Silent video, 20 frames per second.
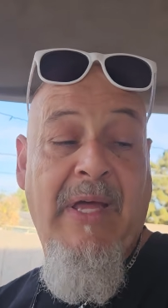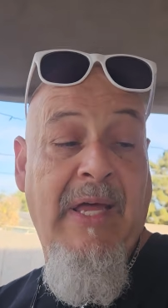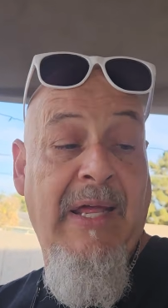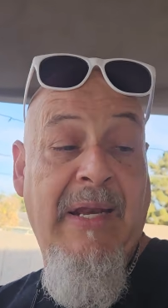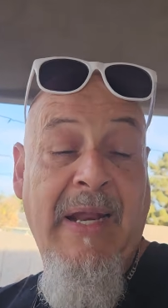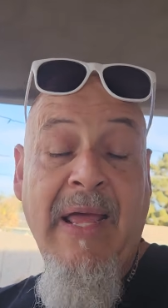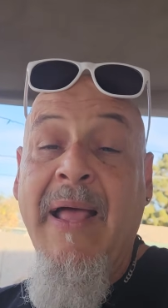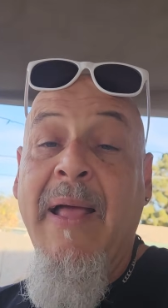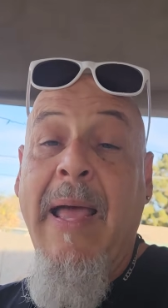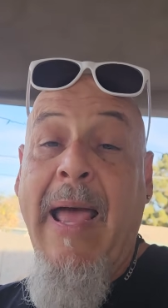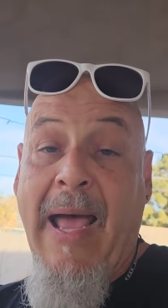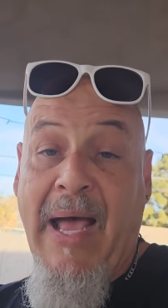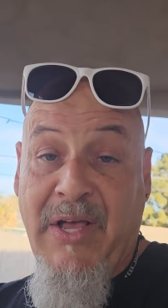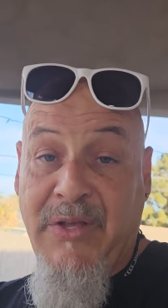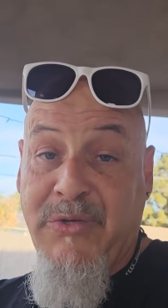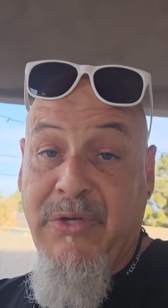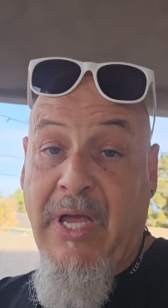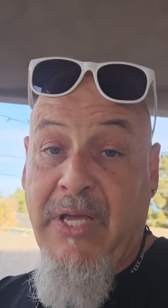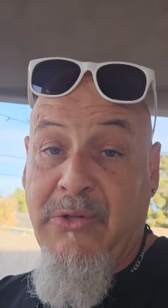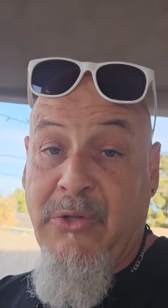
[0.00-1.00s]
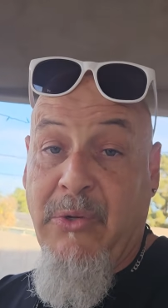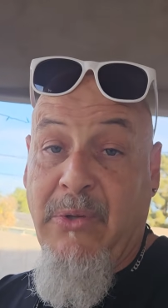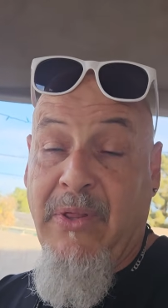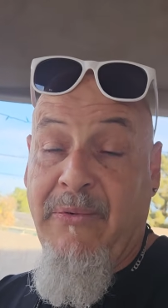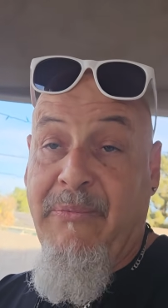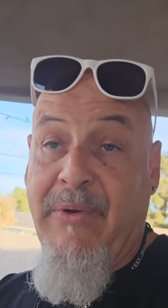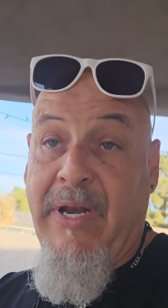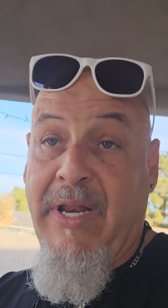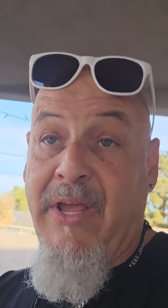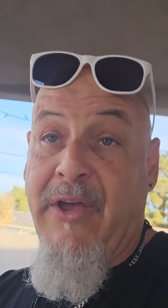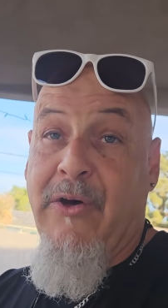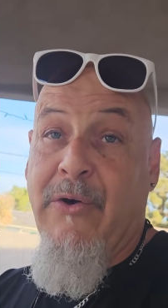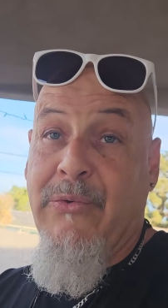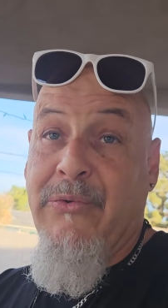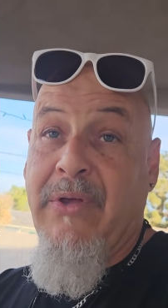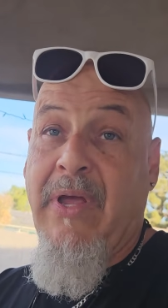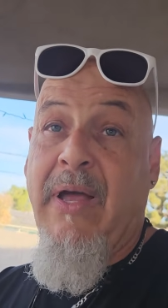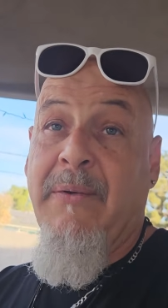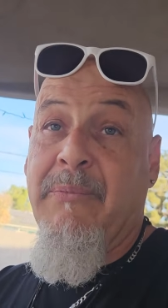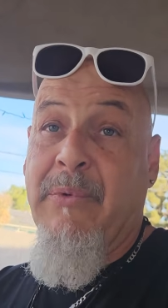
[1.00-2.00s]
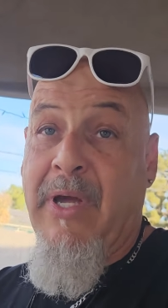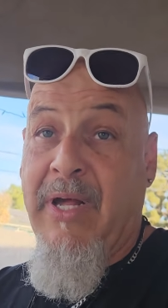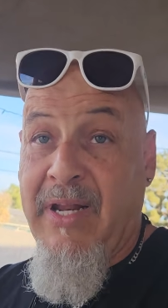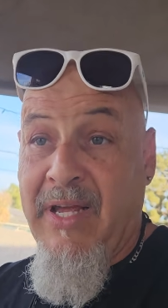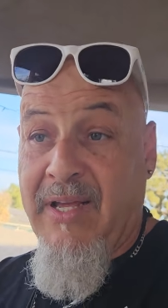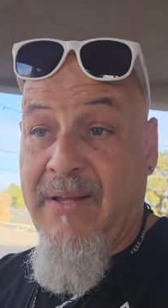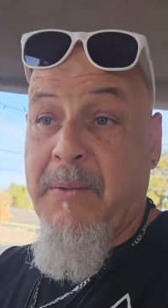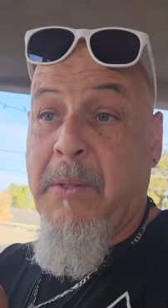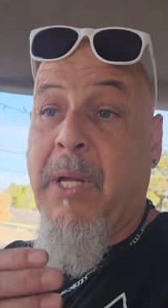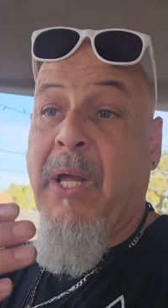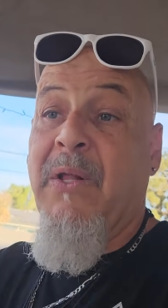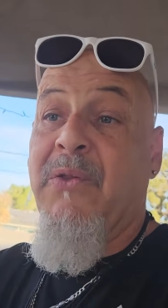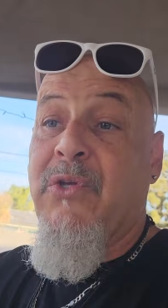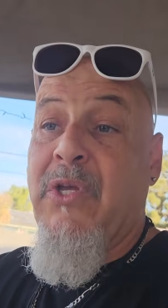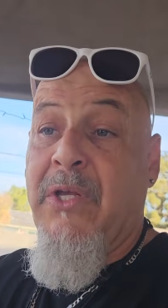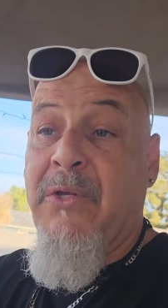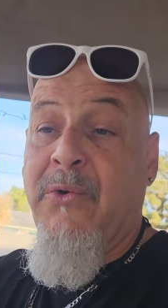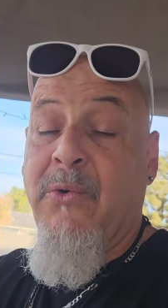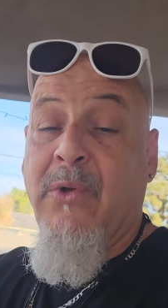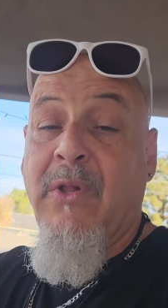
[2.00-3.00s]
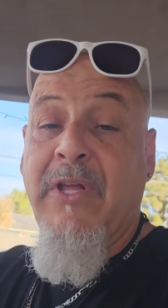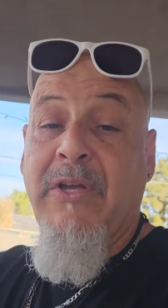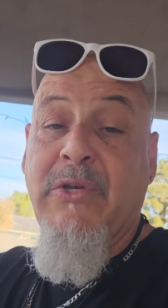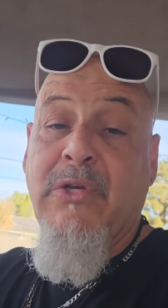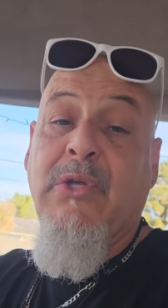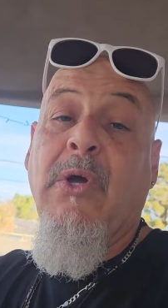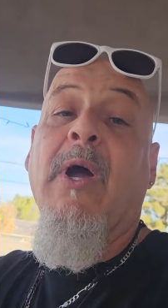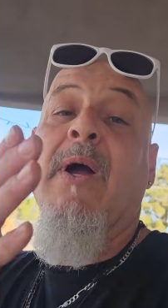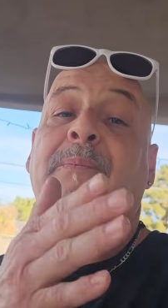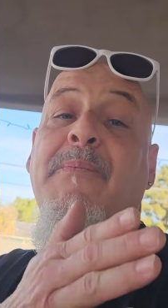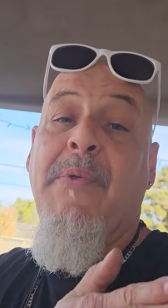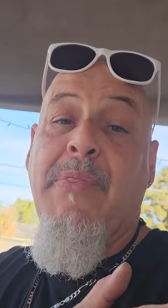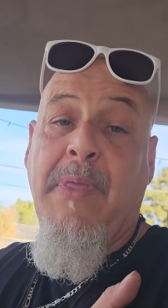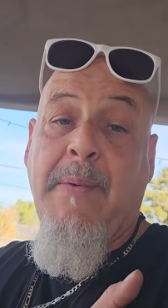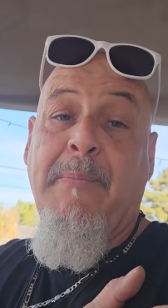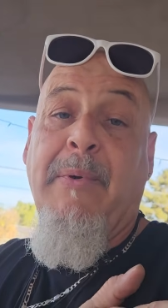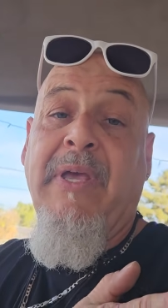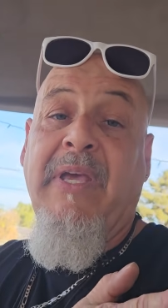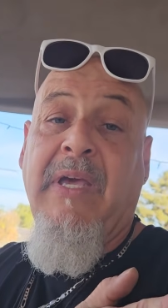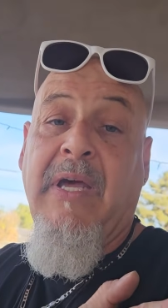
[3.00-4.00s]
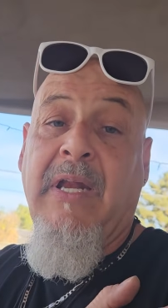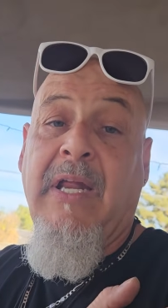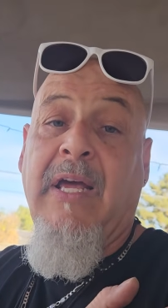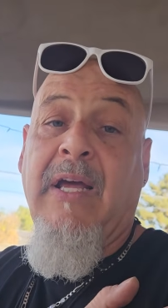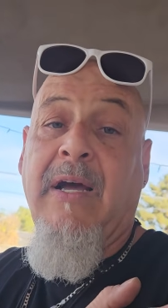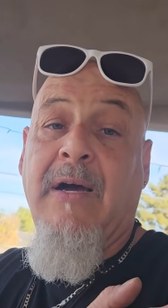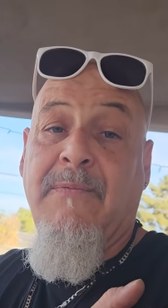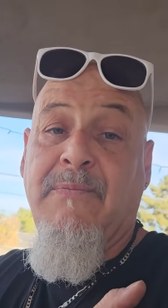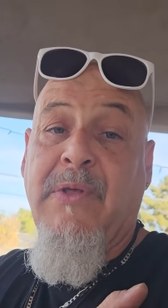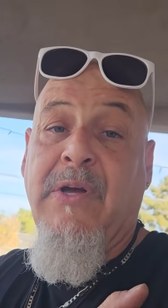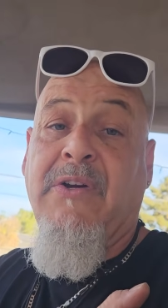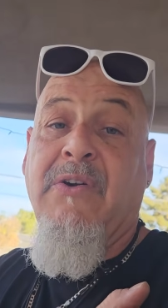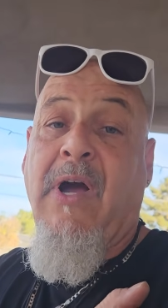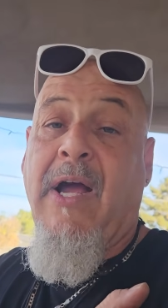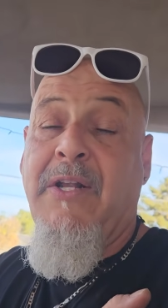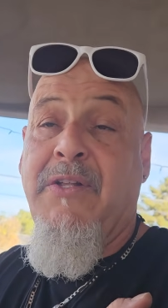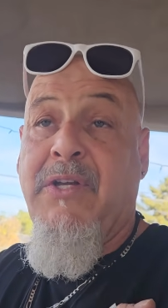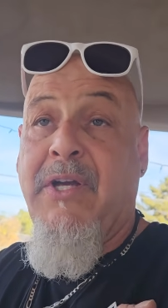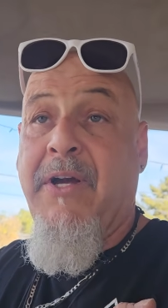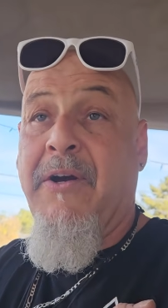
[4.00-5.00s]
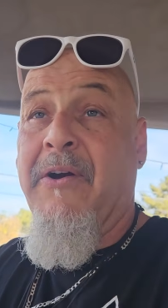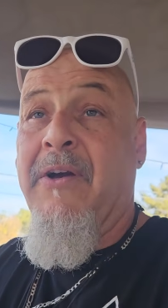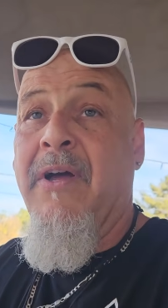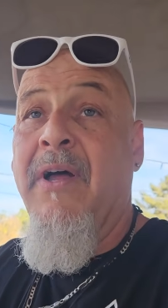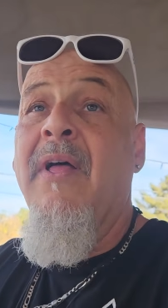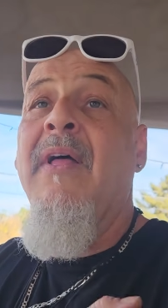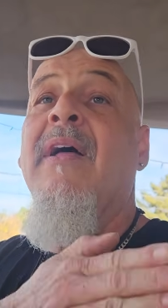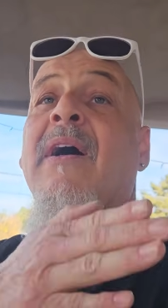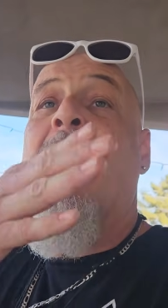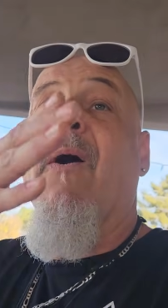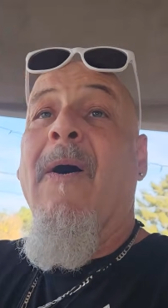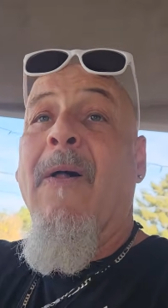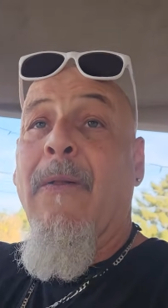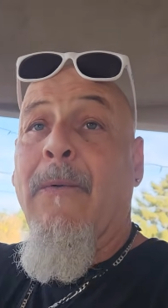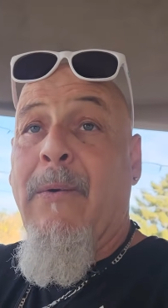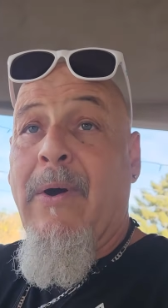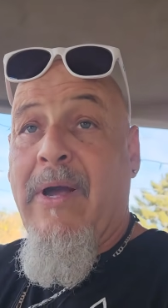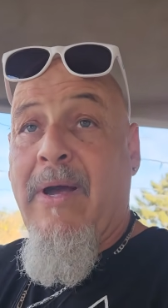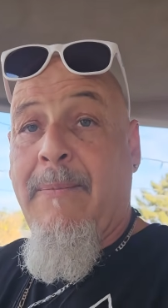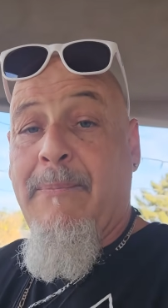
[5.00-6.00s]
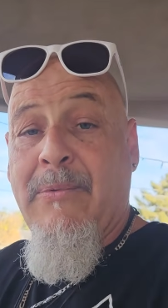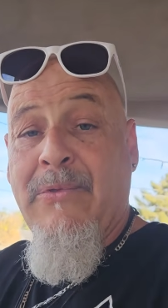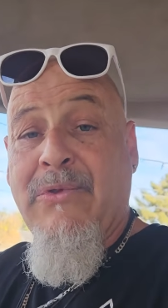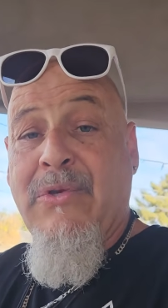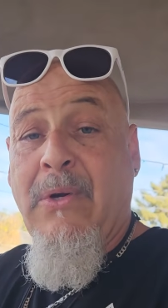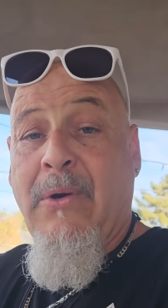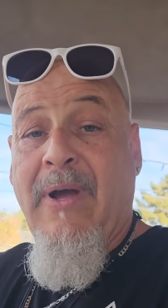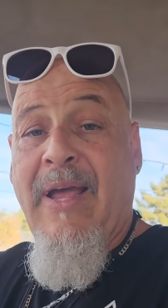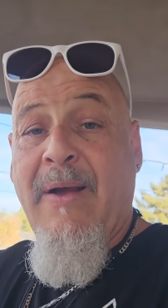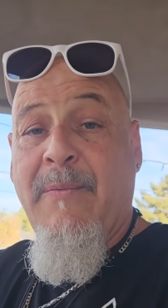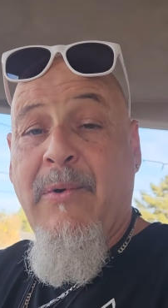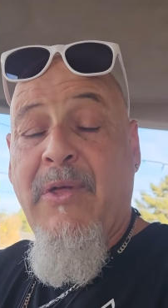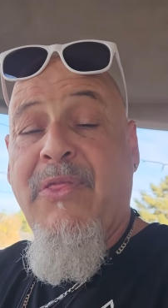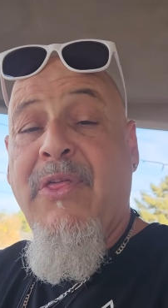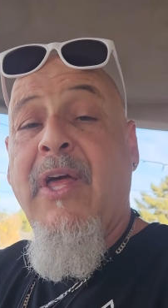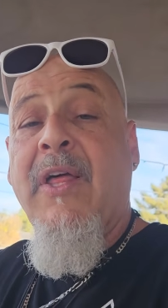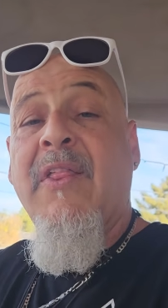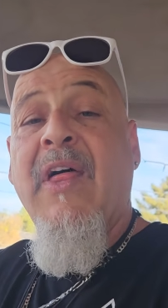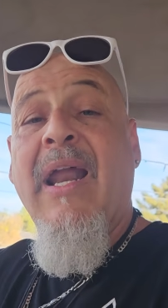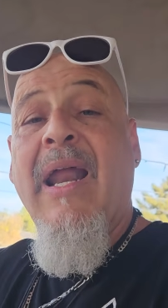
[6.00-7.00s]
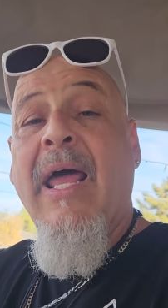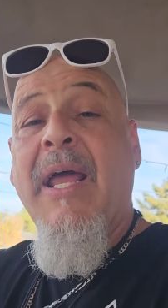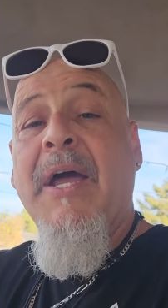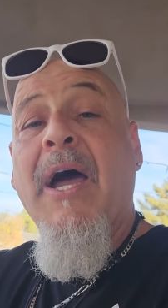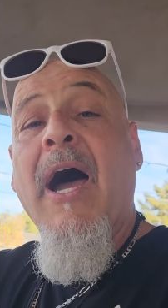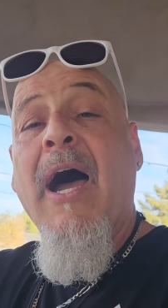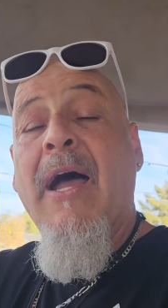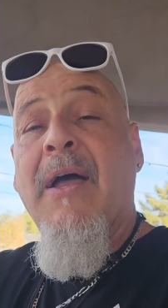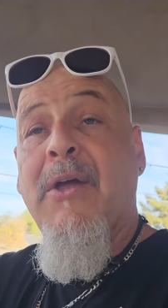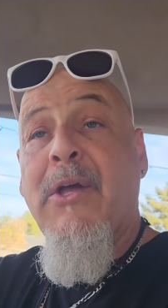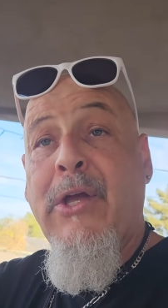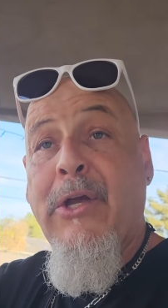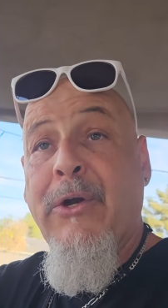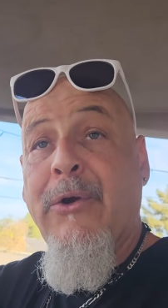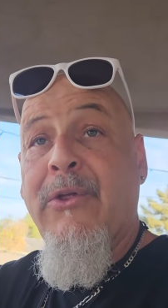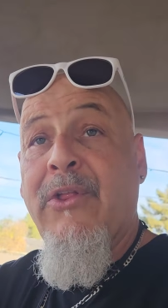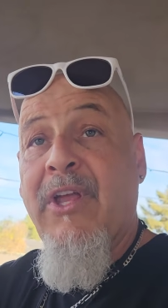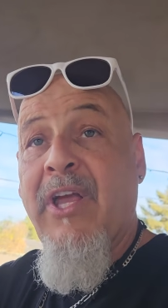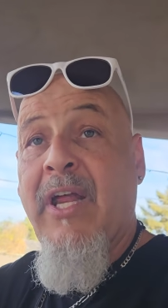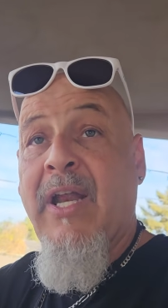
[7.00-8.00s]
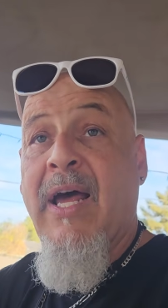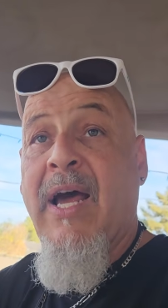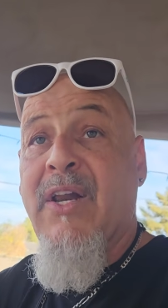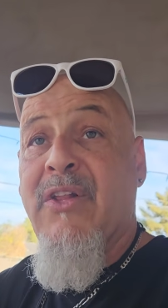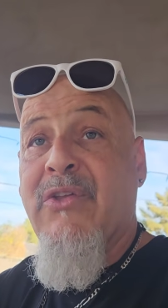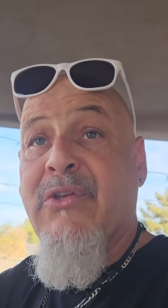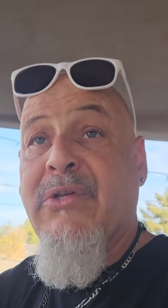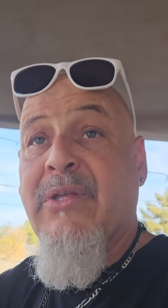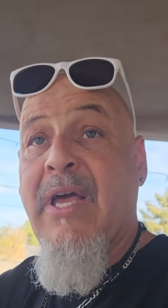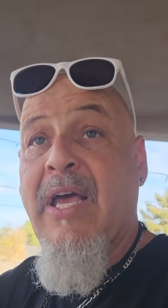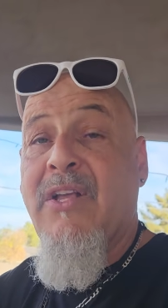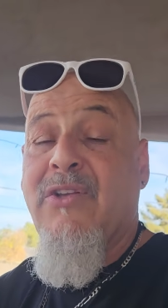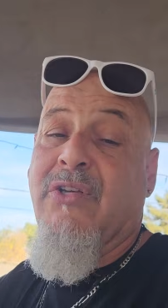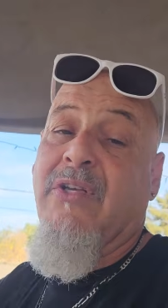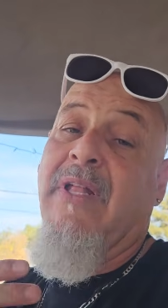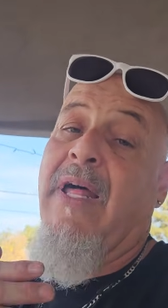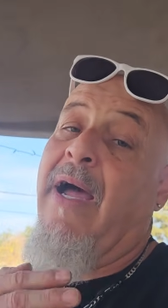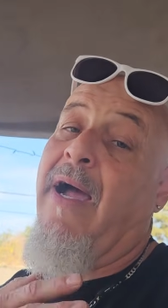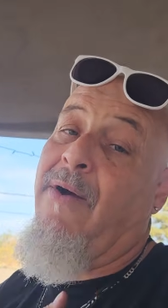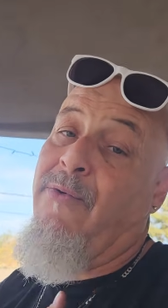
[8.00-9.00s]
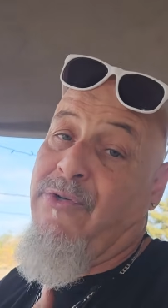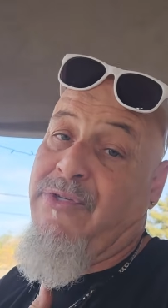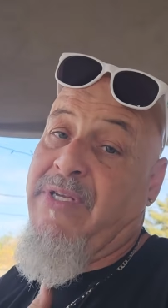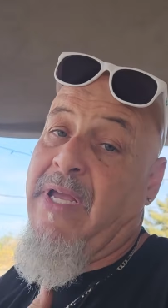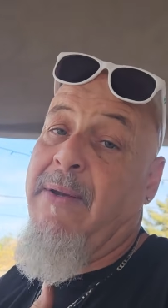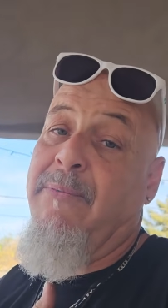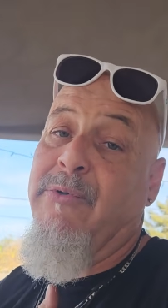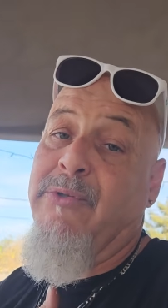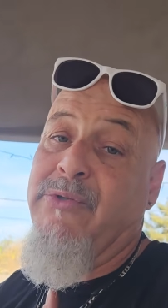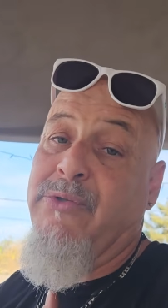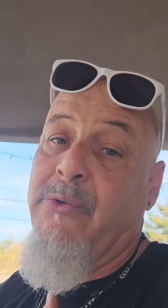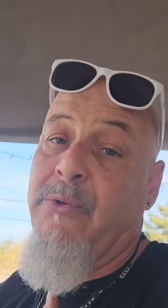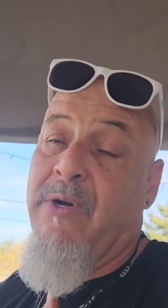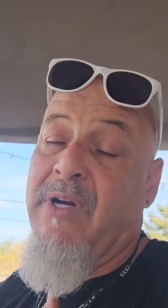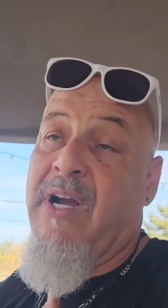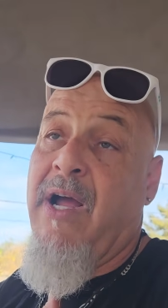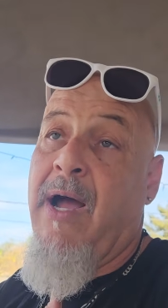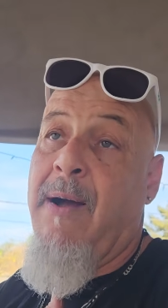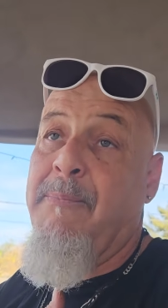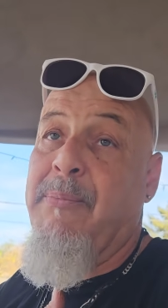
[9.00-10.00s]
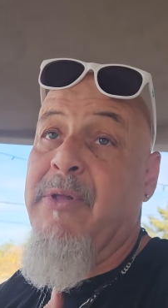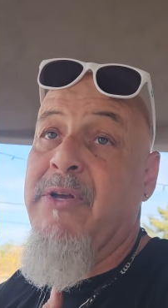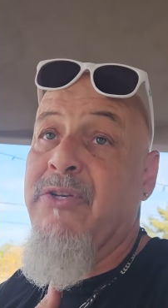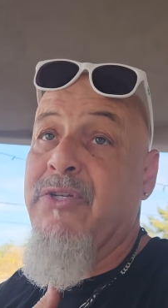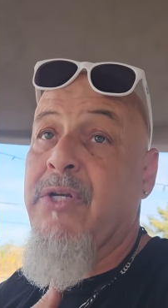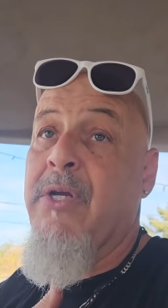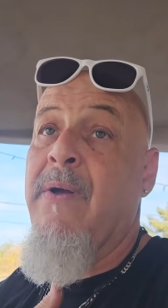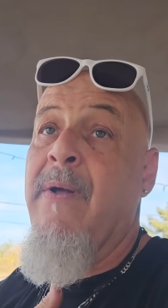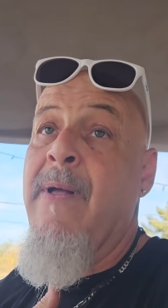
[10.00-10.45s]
And as I do the videos, I'm going to continually start from the beginning of the criteria all the way up into everything that I got here in the United States that I was able to accomplish,